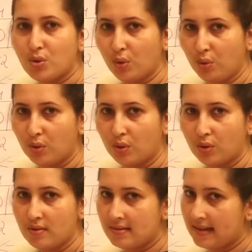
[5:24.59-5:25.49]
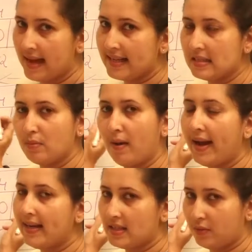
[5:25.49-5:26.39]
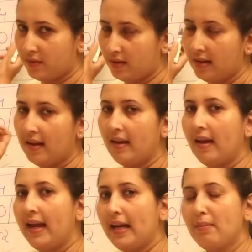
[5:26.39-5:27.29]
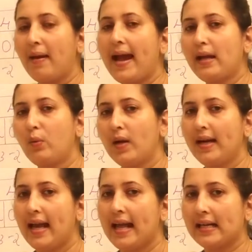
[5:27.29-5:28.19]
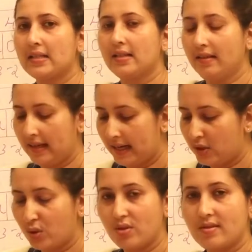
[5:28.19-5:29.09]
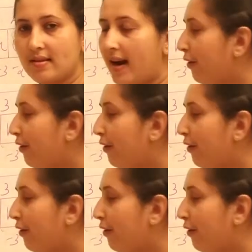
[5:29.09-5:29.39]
to size -1. In backward direction, it should start